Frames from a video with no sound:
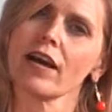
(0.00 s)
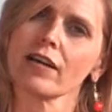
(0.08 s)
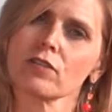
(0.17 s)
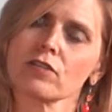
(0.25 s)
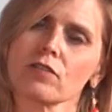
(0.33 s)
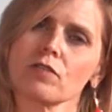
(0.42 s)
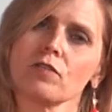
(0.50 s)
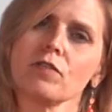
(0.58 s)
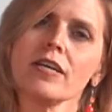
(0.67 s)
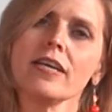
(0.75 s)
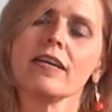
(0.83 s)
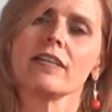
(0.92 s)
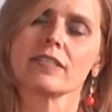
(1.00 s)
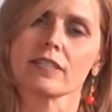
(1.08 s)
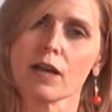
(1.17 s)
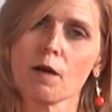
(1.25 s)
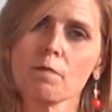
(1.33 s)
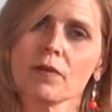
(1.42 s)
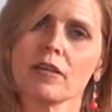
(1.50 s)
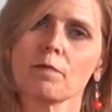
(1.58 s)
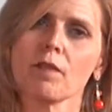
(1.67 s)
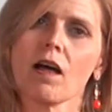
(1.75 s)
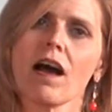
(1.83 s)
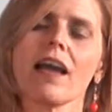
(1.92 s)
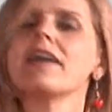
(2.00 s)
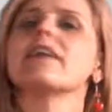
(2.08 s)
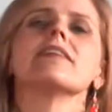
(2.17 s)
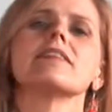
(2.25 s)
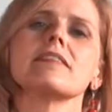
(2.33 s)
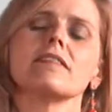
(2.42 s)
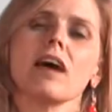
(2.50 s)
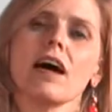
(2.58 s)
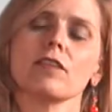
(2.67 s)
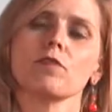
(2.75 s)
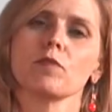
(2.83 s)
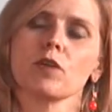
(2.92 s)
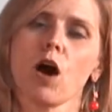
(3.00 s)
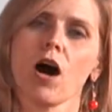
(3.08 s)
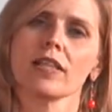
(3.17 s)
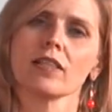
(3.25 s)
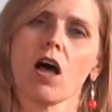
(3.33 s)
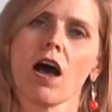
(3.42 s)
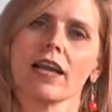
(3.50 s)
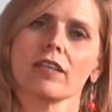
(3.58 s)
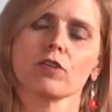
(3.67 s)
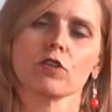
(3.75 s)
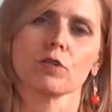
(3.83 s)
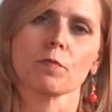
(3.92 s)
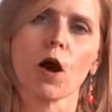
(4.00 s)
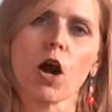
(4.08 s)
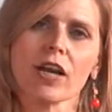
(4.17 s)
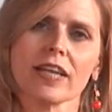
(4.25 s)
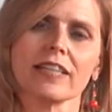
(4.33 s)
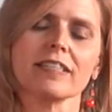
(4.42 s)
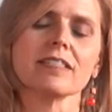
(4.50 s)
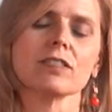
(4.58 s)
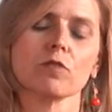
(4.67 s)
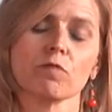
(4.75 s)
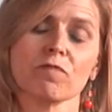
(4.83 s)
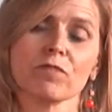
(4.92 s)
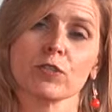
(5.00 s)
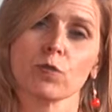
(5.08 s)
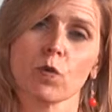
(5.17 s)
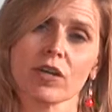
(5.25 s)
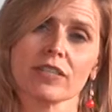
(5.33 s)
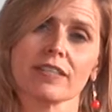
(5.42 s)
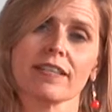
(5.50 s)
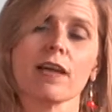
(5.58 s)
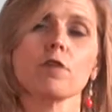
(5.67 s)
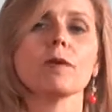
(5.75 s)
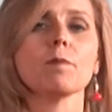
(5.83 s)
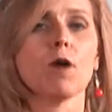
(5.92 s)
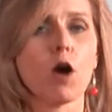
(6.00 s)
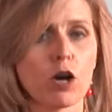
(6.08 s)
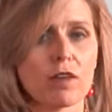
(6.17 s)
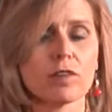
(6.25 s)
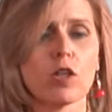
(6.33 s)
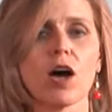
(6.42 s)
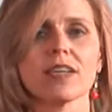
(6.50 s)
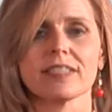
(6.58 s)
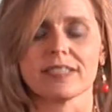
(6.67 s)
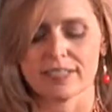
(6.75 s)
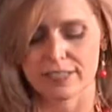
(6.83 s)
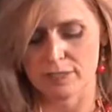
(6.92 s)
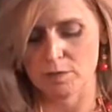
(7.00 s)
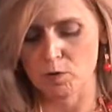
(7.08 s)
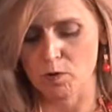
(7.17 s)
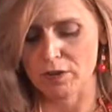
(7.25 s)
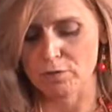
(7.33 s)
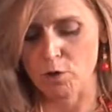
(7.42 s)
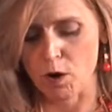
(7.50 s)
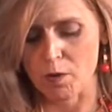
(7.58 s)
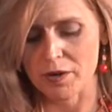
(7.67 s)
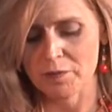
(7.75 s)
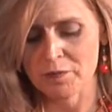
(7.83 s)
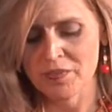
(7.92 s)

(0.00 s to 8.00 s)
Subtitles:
external to the company applying, is done through an online third-party source. That'll be part of the Lawson system going forward.